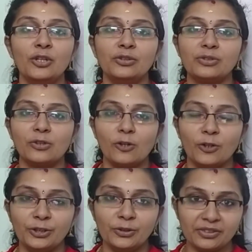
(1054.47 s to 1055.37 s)
So
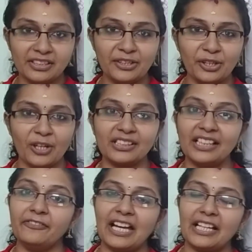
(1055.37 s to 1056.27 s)
use the
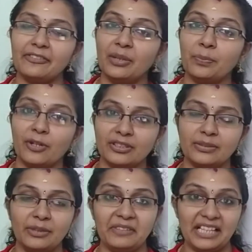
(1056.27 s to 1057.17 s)
shortcut wherever
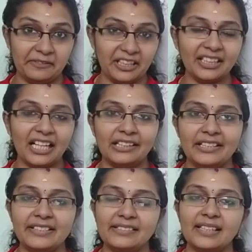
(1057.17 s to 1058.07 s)
possible. Wherever the
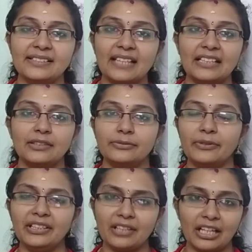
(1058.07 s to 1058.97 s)
conditions are
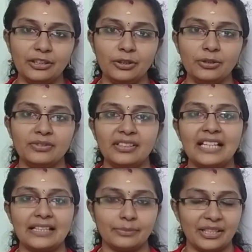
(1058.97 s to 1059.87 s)
satisfied, try to use it
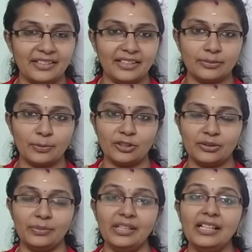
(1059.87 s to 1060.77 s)
as much as
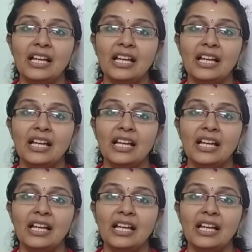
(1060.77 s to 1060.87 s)
possible